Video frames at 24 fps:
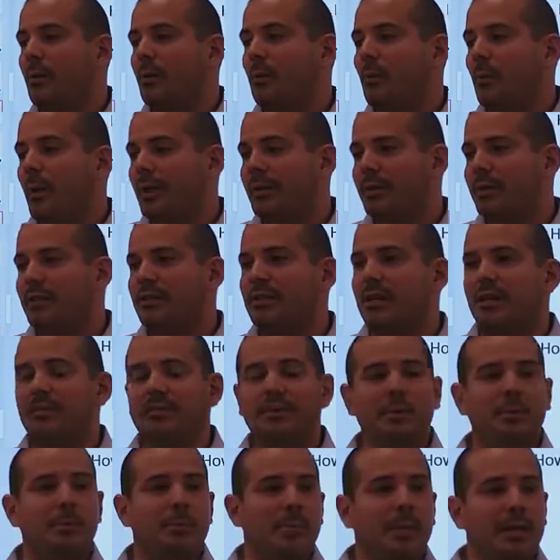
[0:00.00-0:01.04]
One that's
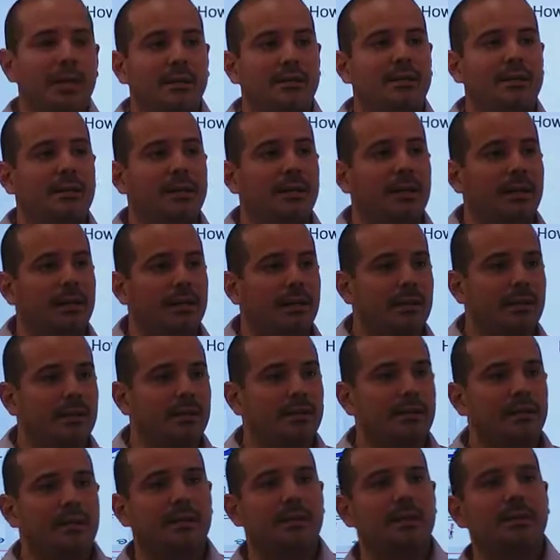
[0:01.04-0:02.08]
often missed
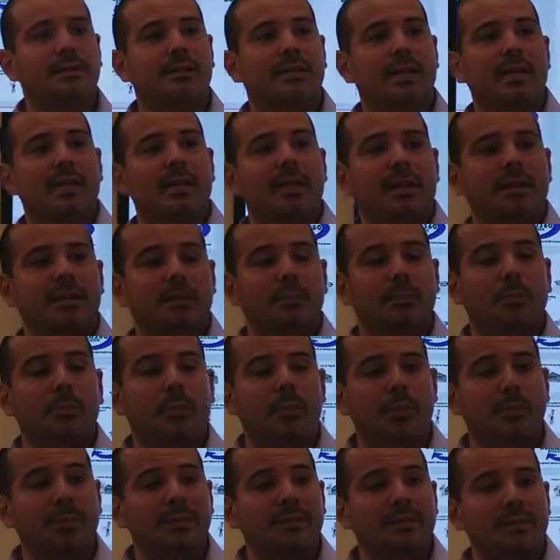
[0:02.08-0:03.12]
is the state
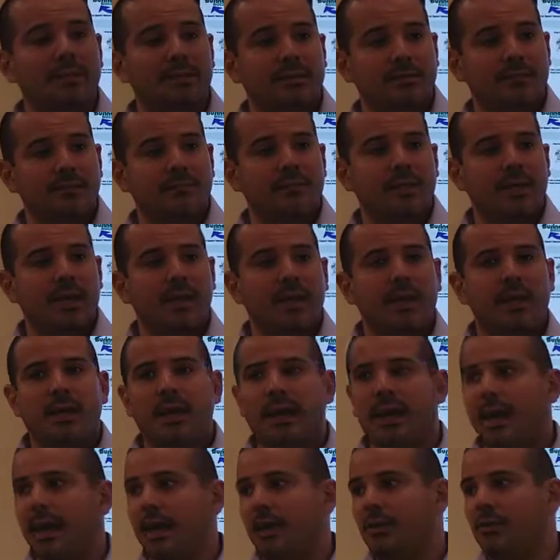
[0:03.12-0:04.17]
unemployment
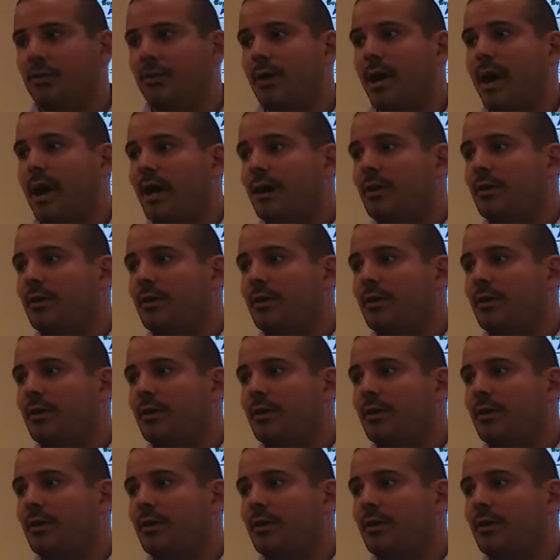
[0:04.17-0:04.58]
and your